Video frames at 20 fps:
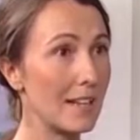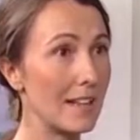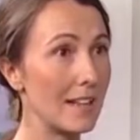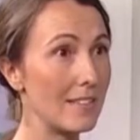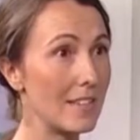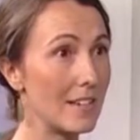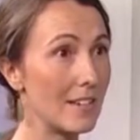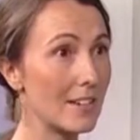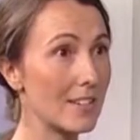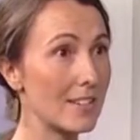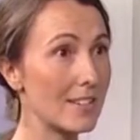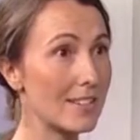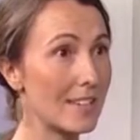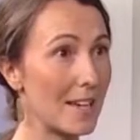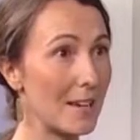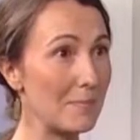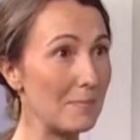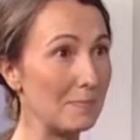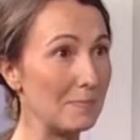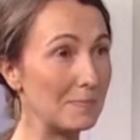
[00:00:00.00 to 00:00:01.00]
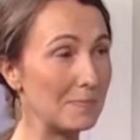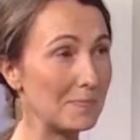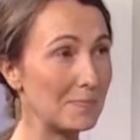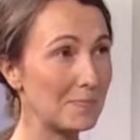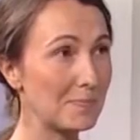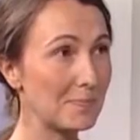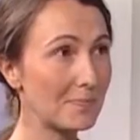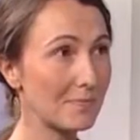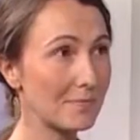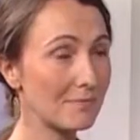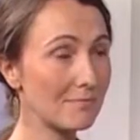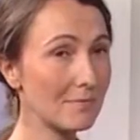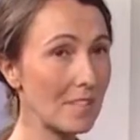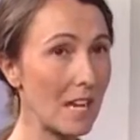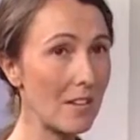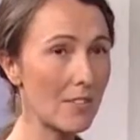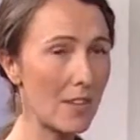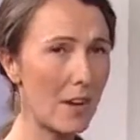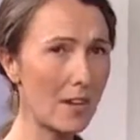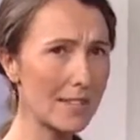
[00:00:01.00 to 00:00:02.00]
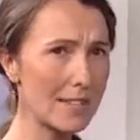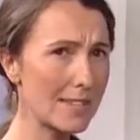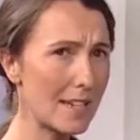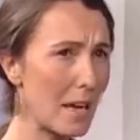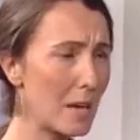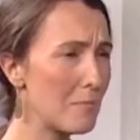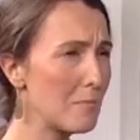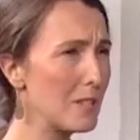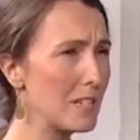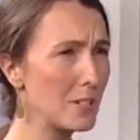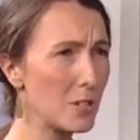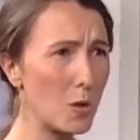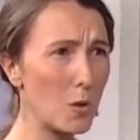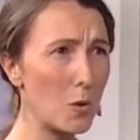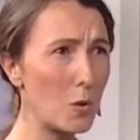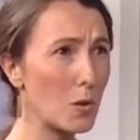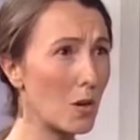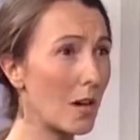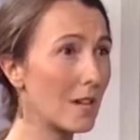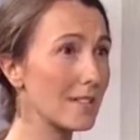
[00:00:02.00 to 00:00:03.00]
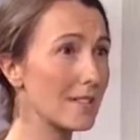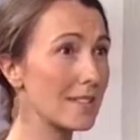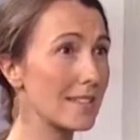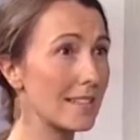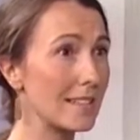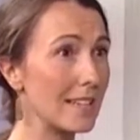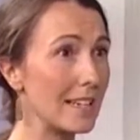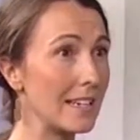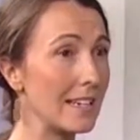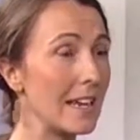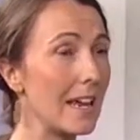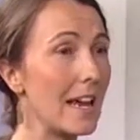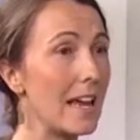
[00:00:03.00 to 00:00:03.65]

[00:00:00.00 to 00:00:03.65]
There's thoughts come and go constantly,